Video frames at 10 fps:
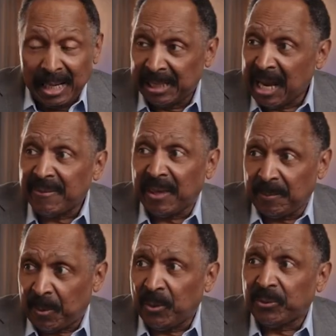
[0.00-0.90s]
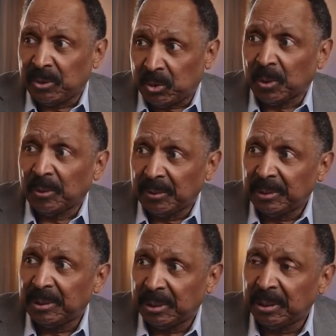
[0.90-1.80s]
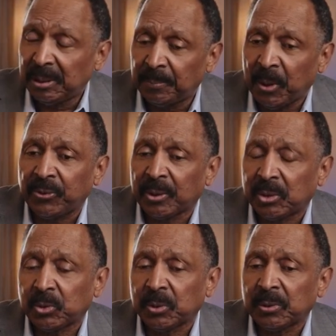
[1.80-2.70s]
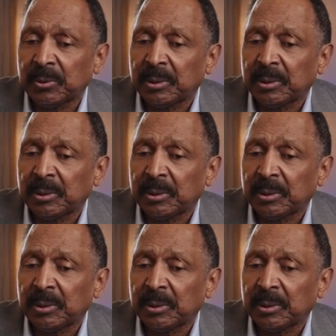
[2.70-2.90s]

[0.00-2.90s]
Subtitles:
And I think both are true. Both are true.